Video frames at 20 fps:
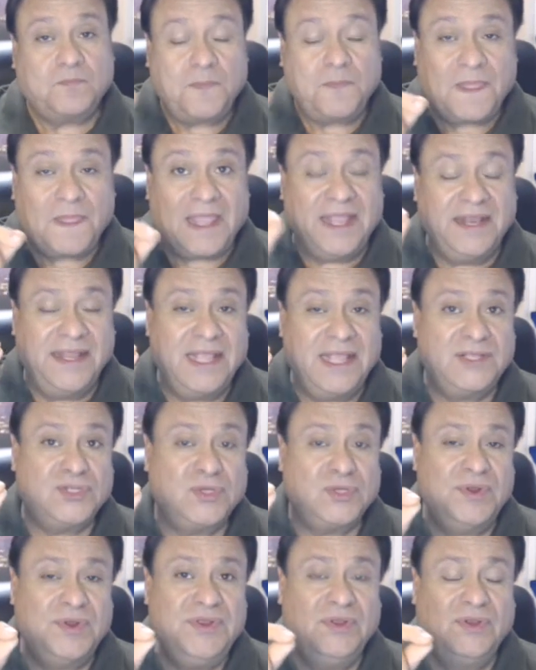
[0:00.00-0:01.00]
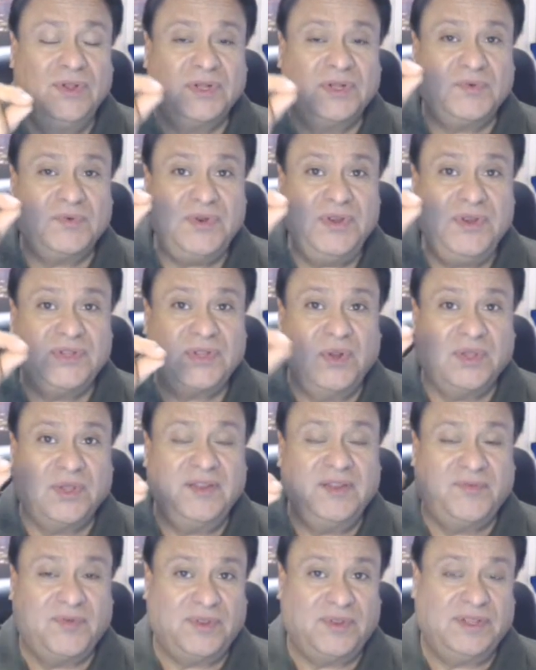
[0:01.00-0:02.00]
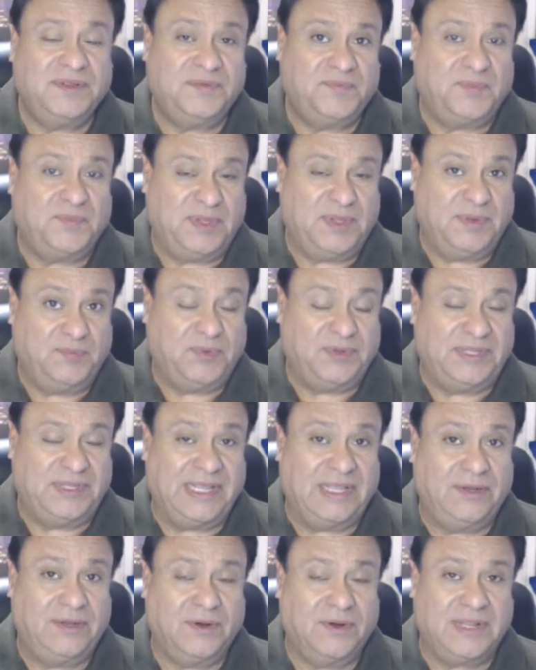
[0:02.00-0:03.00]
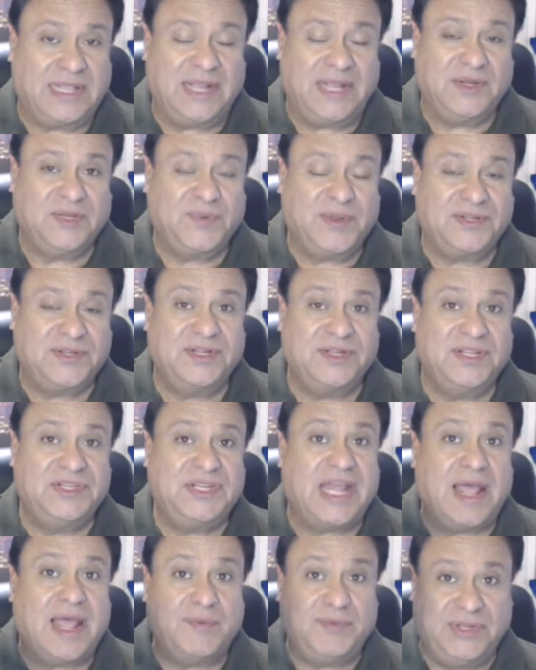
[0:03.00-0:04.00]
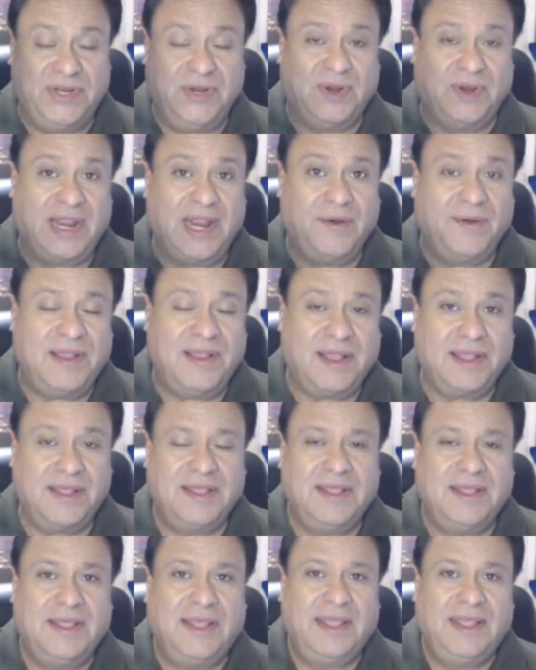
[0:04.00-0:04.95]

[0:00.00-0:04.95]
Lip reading: And then so when you start looking for the particular contract specialist jobs in your area,